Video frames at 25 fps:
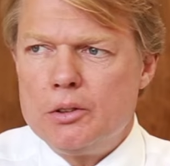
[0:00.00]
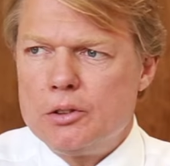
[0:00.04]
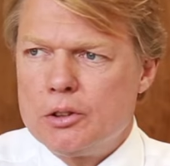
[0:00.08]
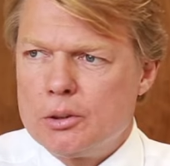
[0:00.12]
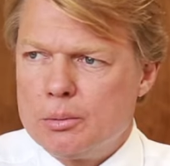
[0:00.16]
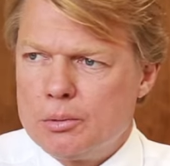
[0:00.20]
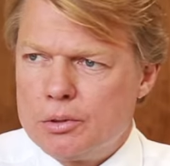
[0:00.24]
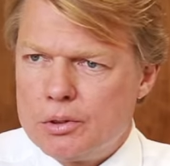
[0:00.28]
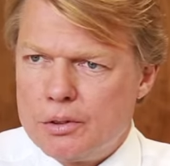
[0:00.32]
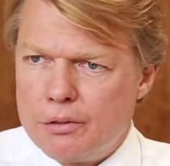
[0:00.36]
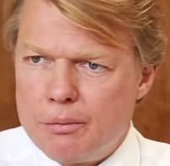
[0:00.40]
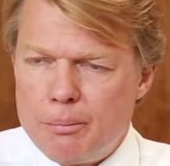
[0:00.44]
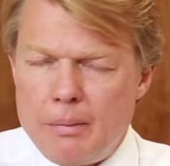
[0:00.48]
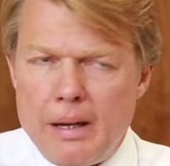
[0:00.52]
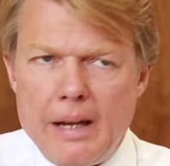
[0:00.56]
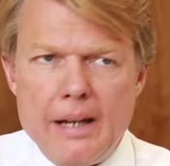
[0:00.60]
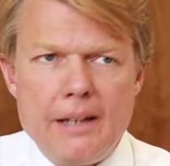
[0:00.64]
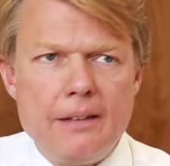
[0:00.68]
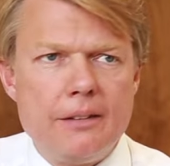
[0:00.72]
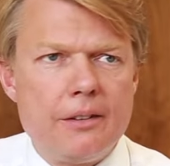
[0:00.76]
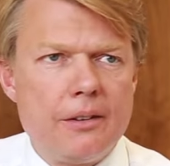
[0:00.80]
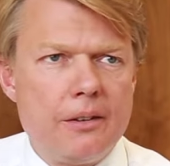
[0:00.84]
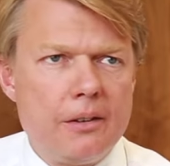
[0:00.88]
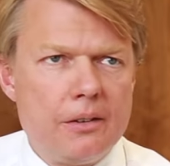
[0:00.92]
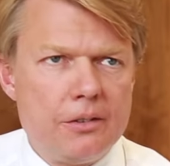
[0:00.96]
in terms of
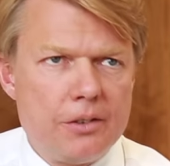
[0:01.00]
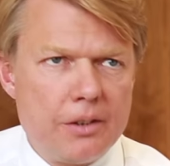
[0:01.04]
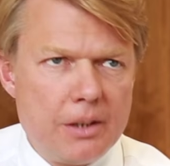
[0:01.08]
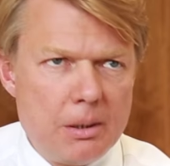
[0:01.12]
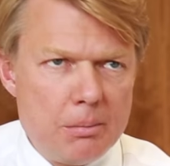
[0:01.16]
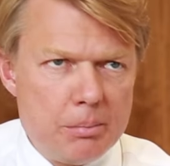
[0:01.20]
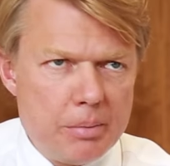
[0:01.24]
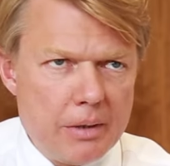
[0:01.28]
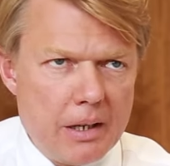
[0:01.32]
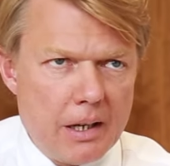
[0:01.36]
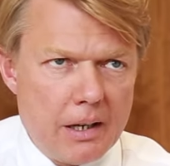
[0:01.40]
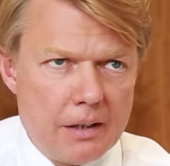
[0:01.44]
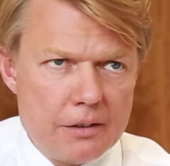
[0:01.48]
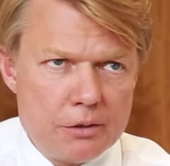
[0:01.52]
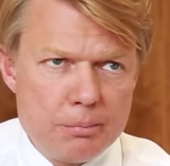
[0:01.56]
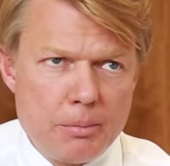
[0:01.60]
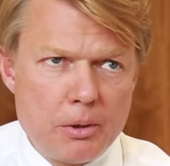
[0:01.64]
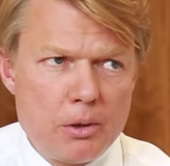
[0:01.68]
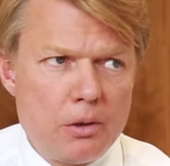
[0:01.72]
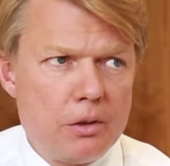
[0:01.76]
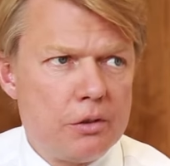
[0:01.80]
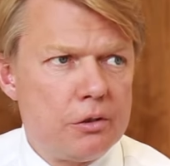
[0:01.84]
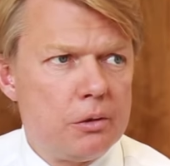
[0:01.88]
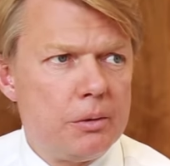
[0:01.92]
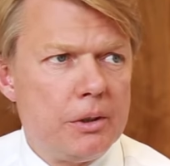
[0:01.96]
maintenance, repairs,
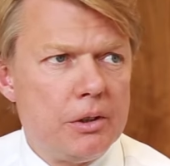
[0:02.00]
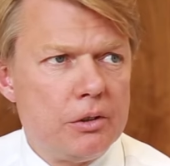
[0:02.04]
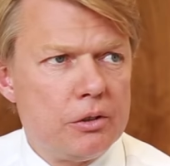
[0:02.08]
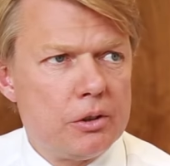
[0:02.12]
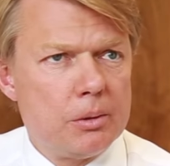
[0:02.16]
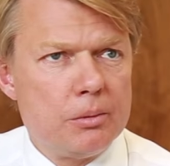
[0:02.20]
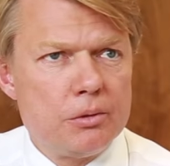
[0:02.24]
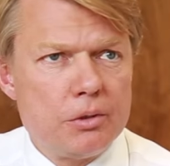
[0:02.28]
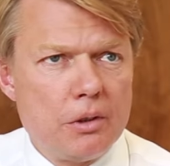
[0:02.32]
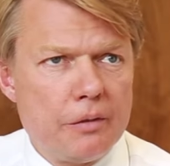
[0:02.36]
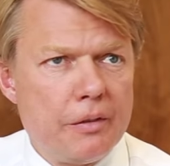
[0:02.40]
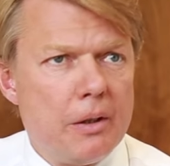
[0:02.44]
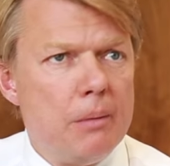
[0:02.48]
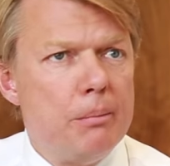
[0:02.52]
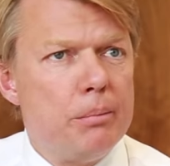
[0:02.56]
but also in terms of